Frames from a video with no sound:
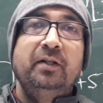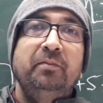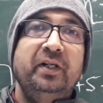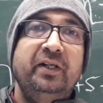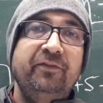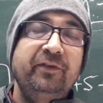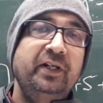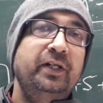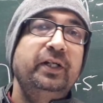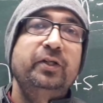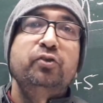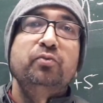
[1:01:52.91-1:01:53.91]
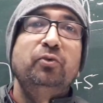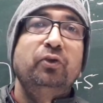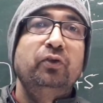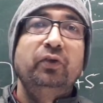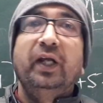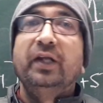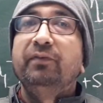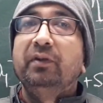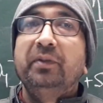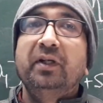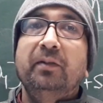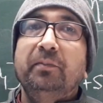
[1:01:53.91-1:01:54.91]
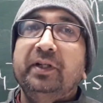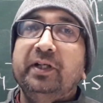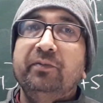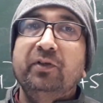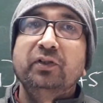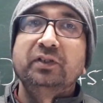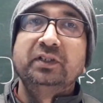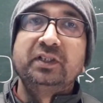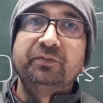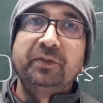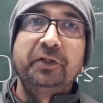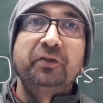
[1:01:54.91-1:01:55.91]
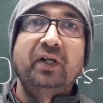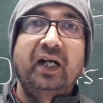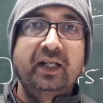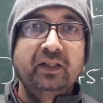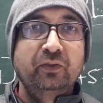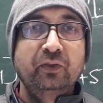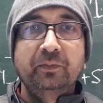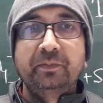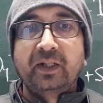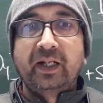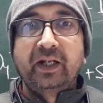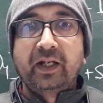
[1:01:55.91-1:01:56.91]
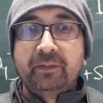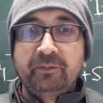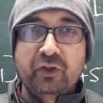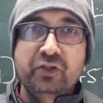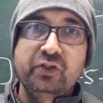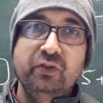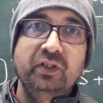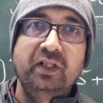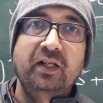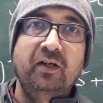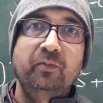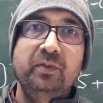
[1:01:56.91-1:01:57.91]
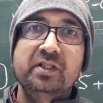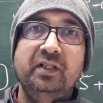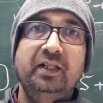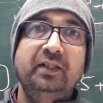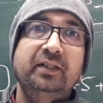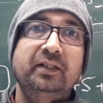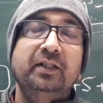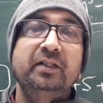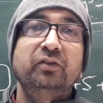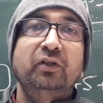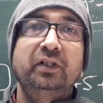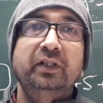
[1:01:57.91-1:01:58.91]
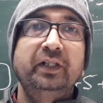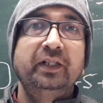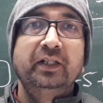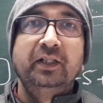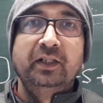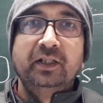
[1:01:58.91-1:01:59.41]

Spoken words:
but definitely tomorrow it will be completed, because this video, I hope, I'm not sure that how much length it is already